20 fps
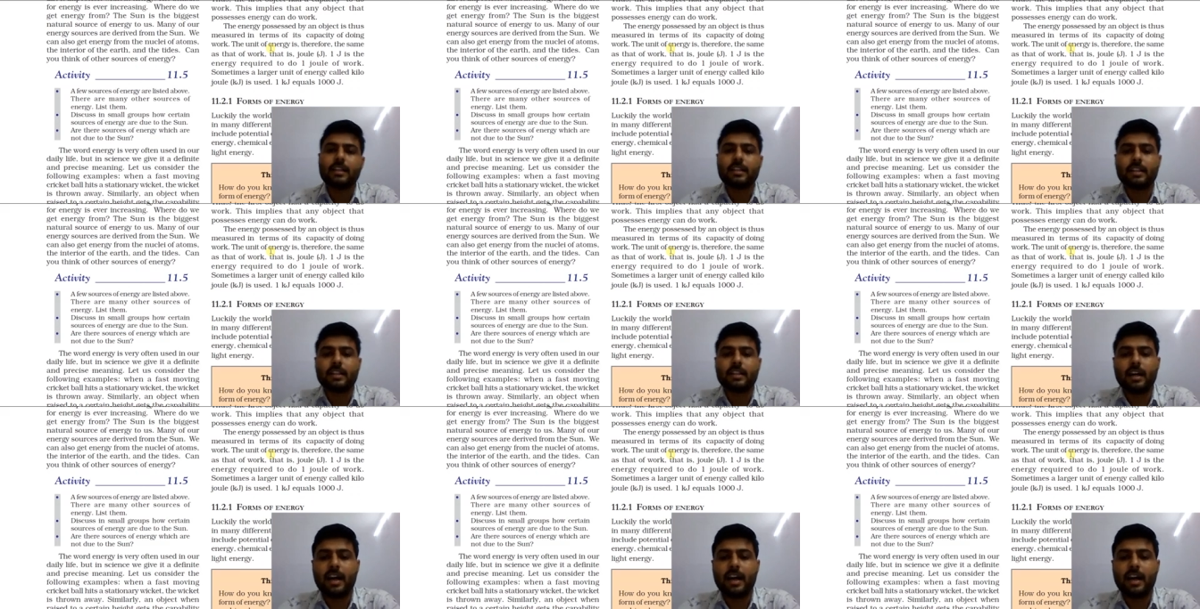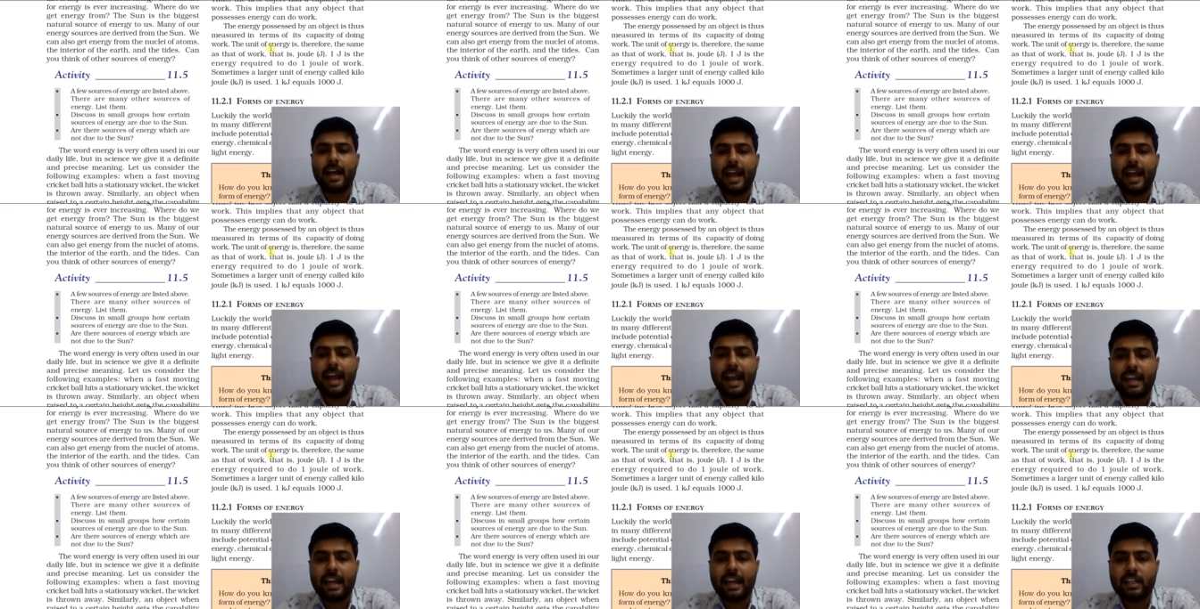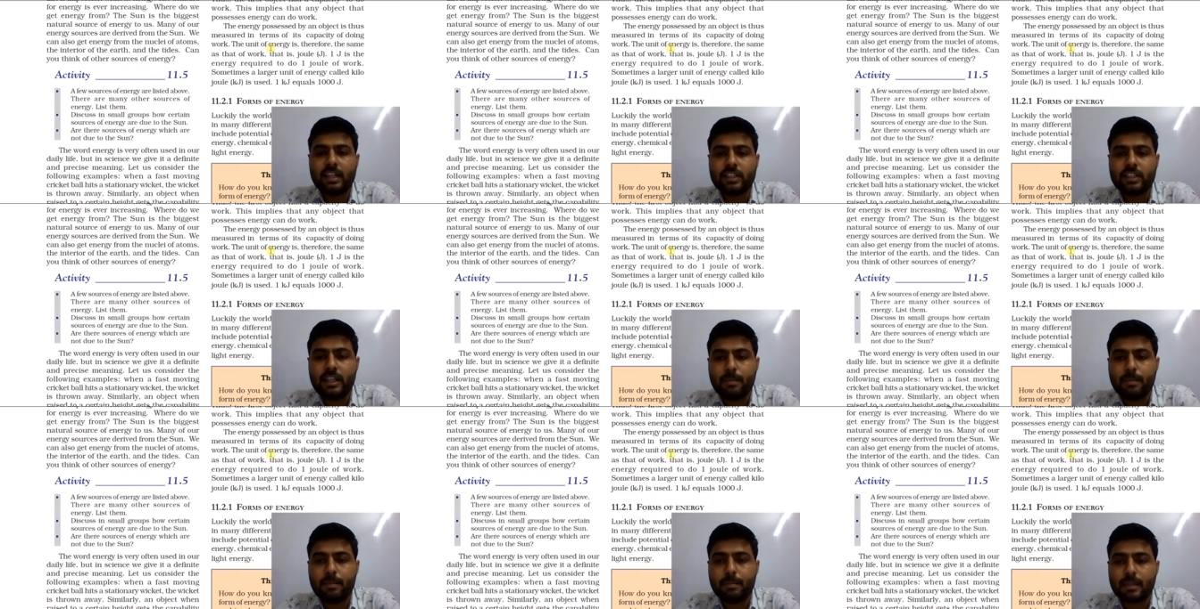The
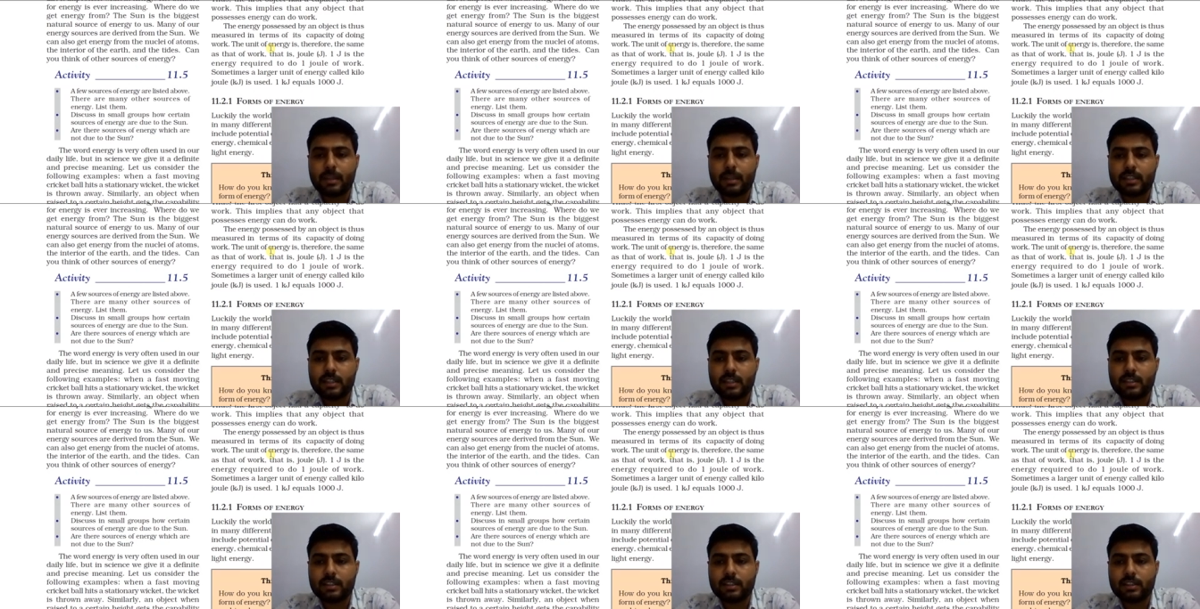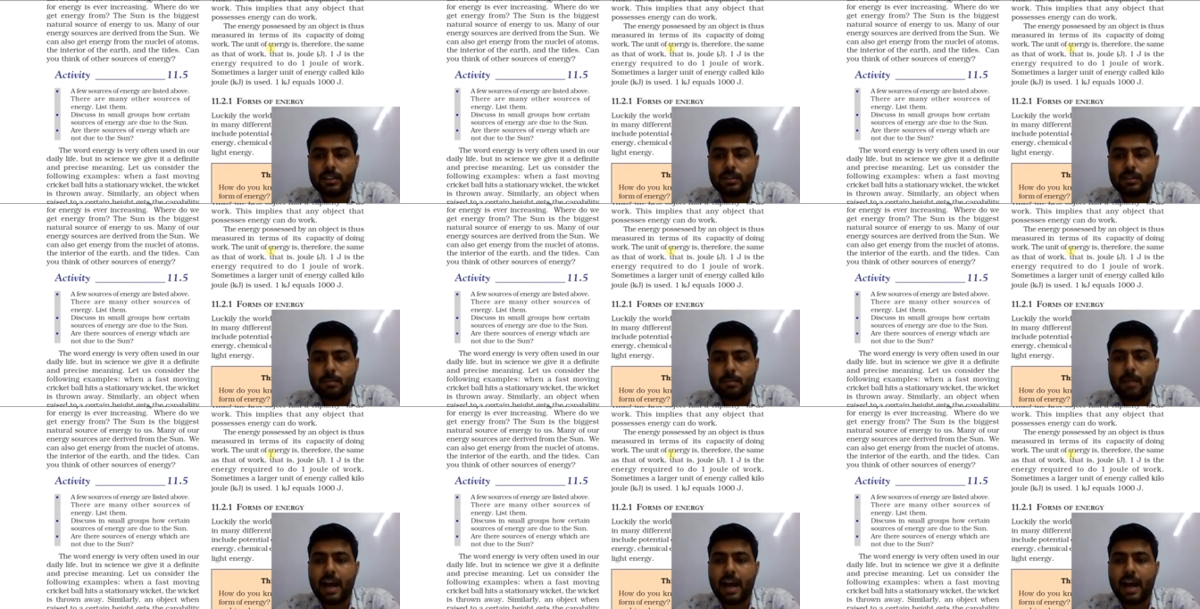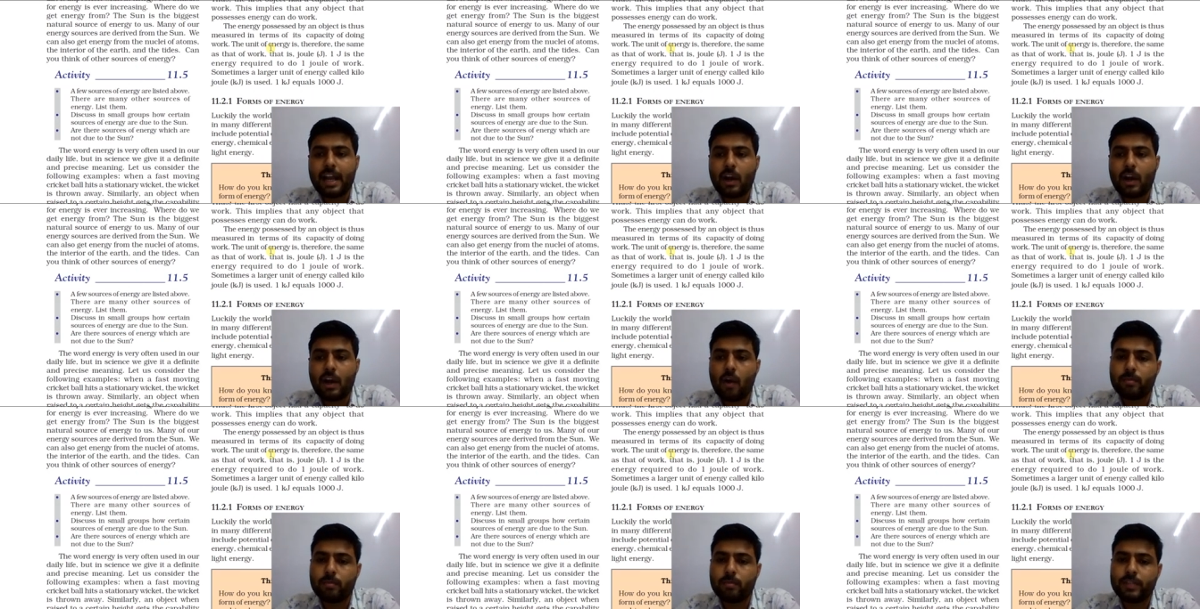energy possessed by
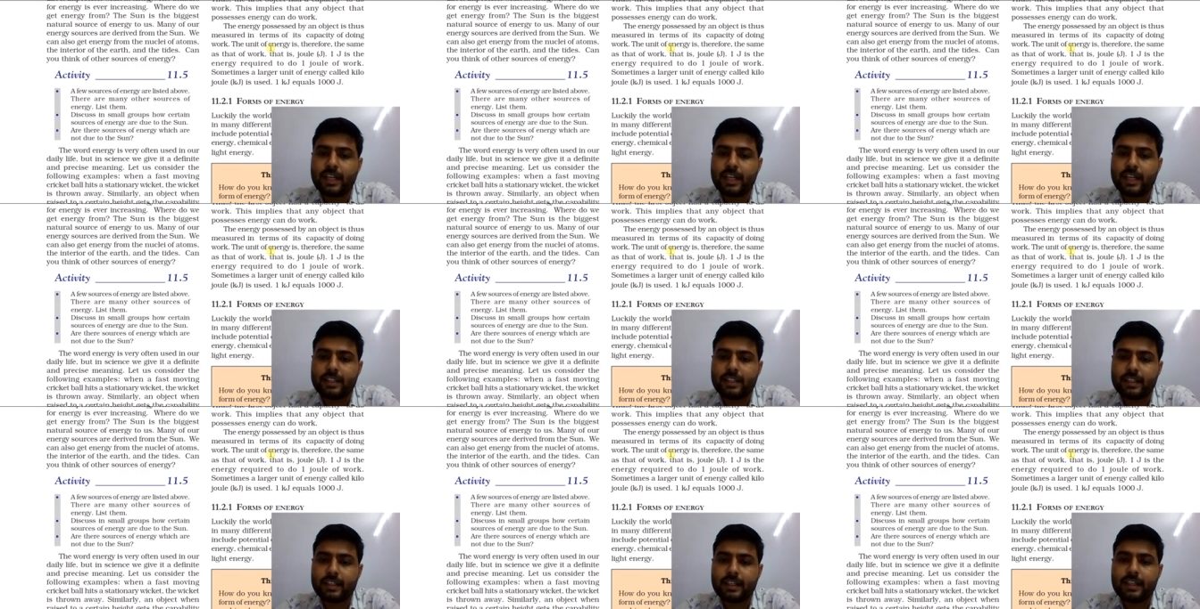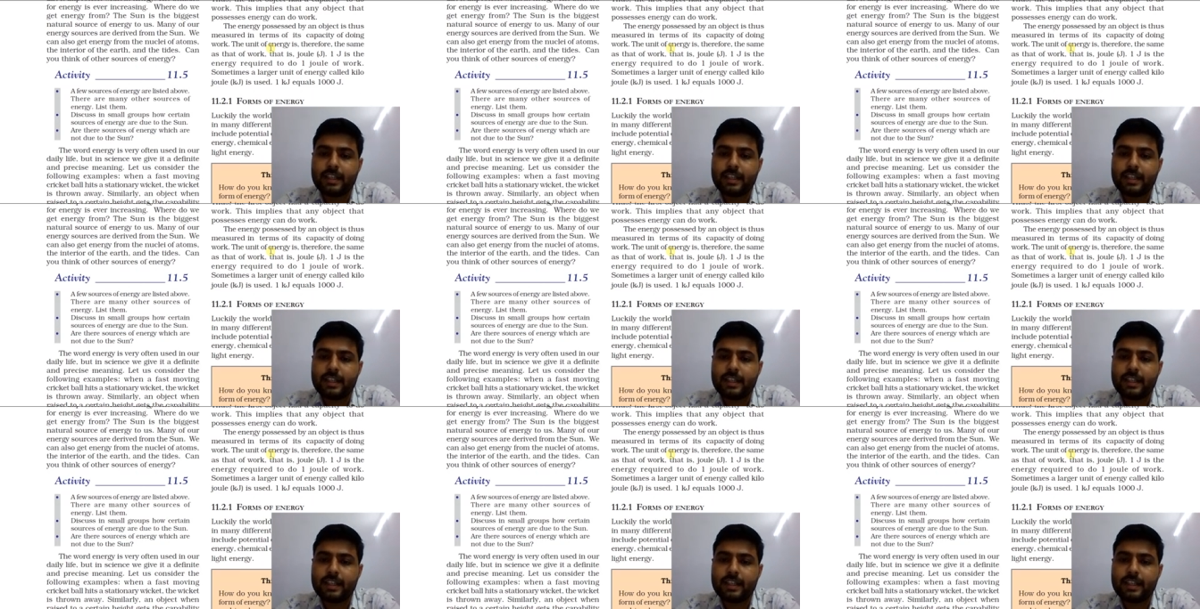object